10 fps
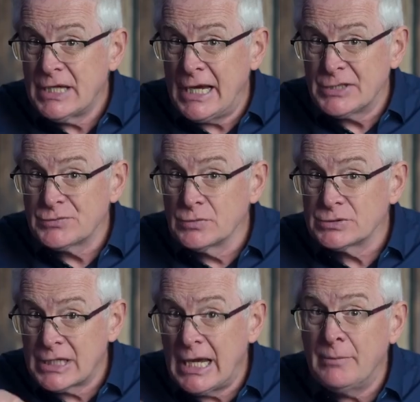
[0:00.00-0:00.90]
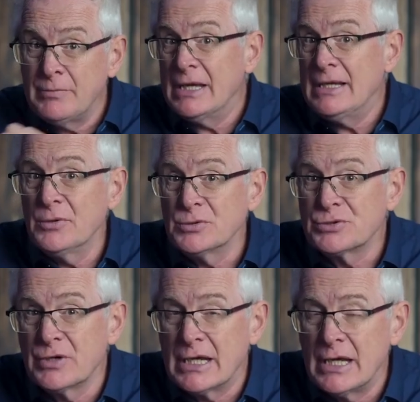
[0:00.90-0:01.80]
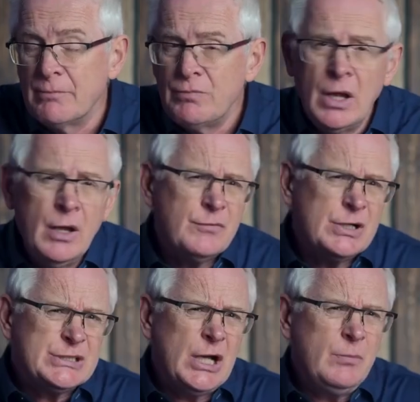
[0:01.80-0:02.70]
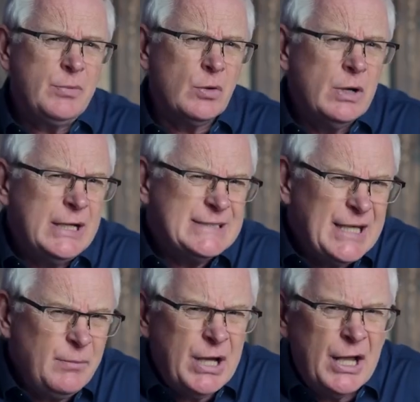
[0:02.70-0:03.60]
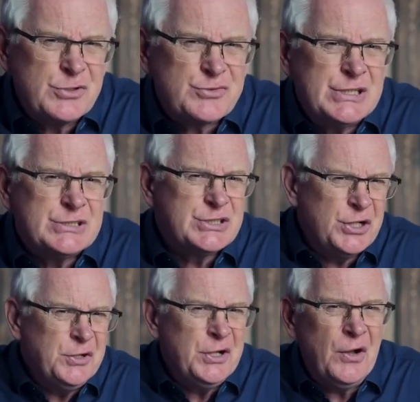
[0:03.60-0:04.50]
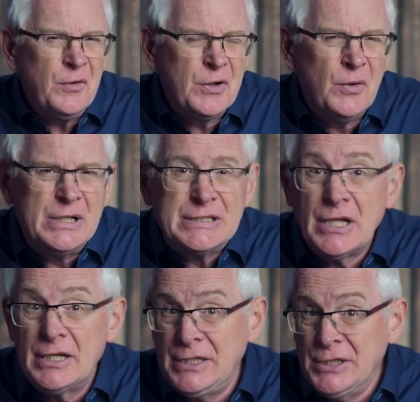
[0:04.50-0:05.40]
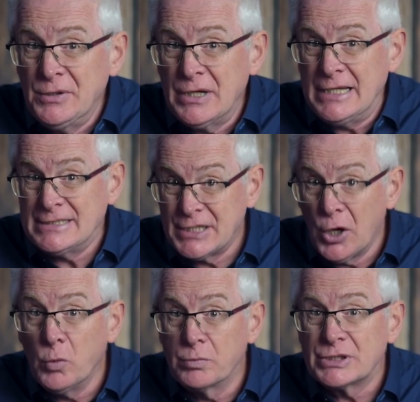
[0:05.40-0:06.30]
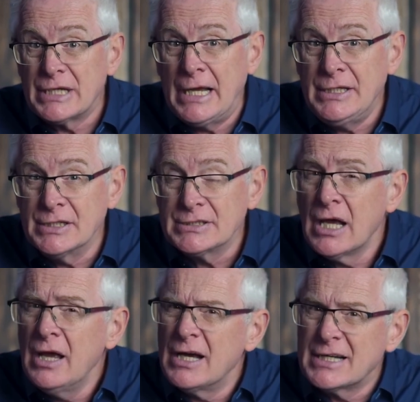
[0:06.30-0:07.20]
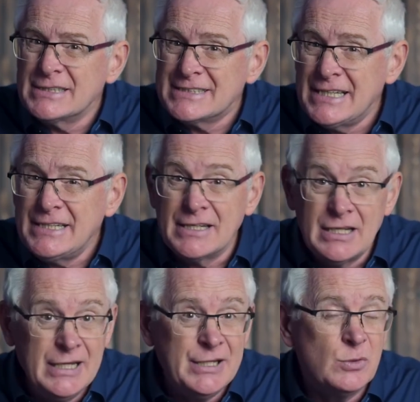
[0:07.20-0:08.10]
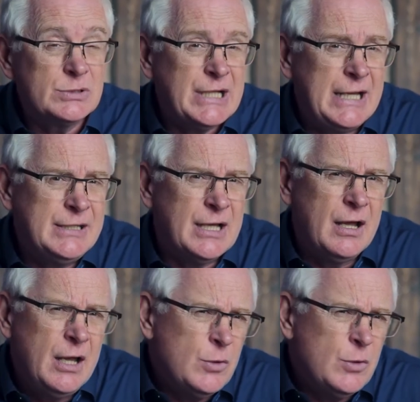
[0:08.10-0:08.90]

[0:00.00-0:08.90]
tax rules can be a little tricky. For example, in some countries, certain gold coins like the UK's Gold Britannias are considered legal tender,